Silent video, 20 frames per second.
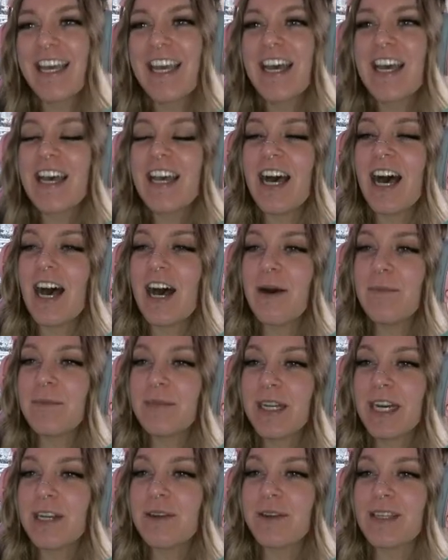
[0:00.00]

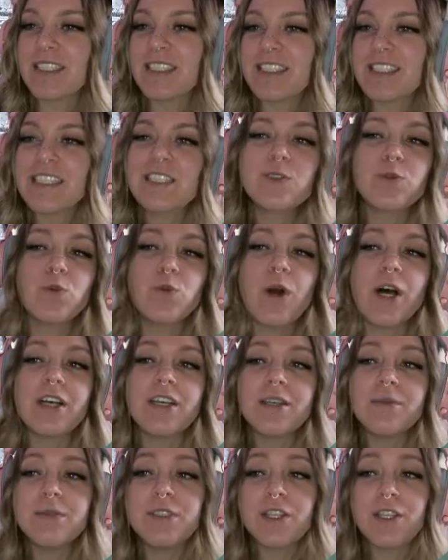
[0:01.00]
But anyways, this is
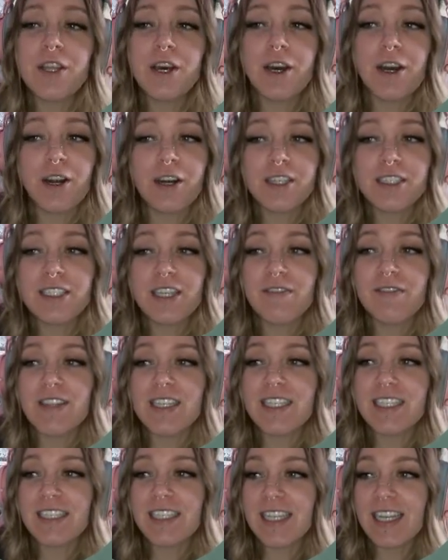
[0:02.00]
Welcome to the Heart of the
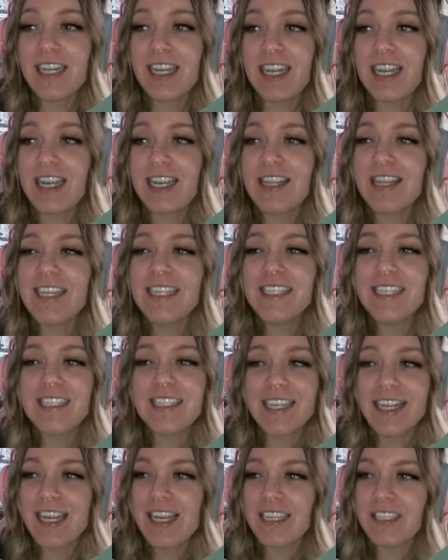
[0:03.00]
City. This is
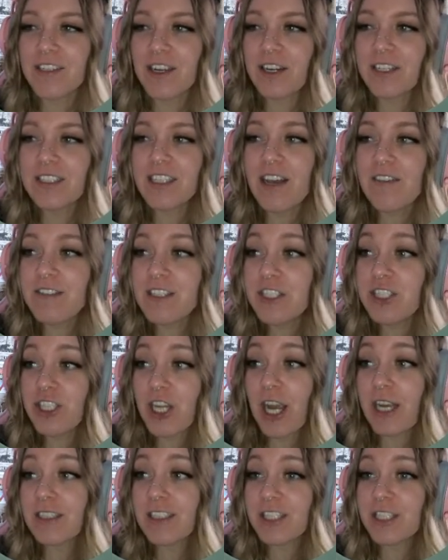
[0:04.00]
it, our toughest
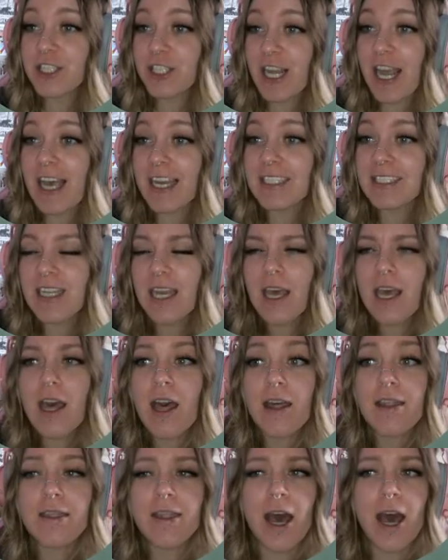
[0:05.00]
challenge yet.
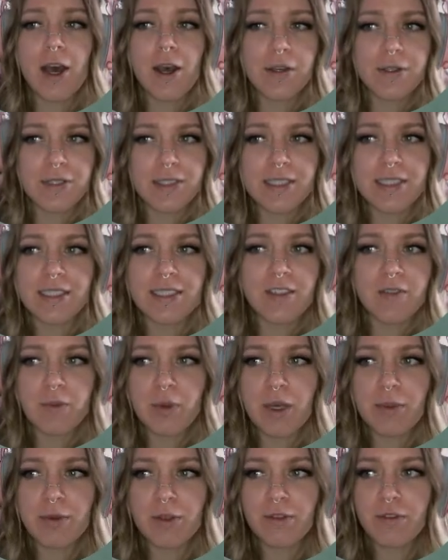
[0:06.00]
Thousands of
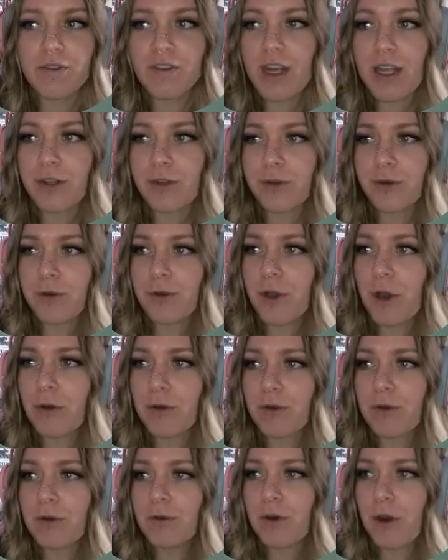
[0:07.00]
people fled through
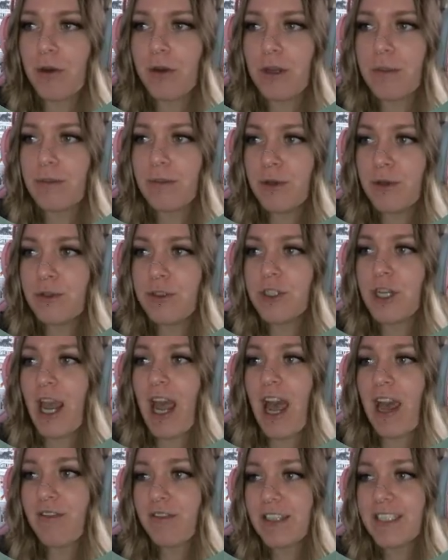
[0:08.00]
Crokenbooch
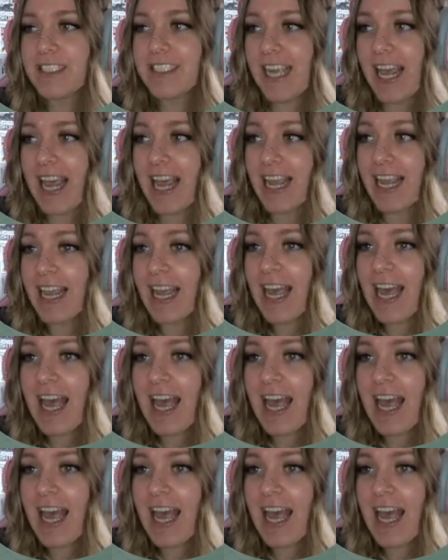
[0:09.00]
every day.